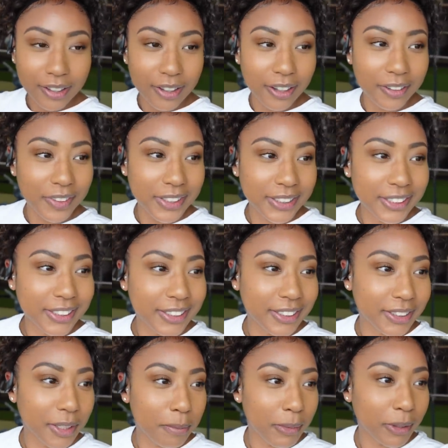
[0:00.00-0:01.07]
Oh, this
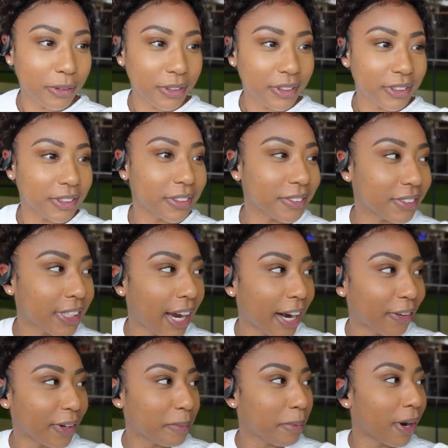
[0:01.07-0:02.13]
is the most
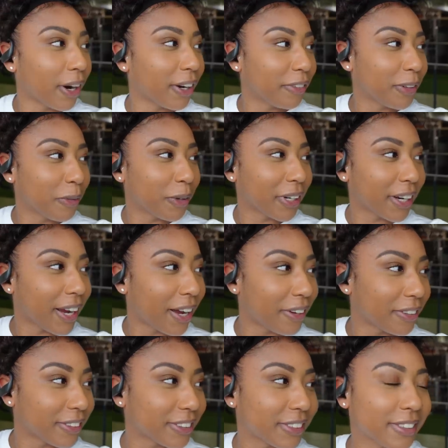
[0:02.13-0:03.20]
tiring part of the workout,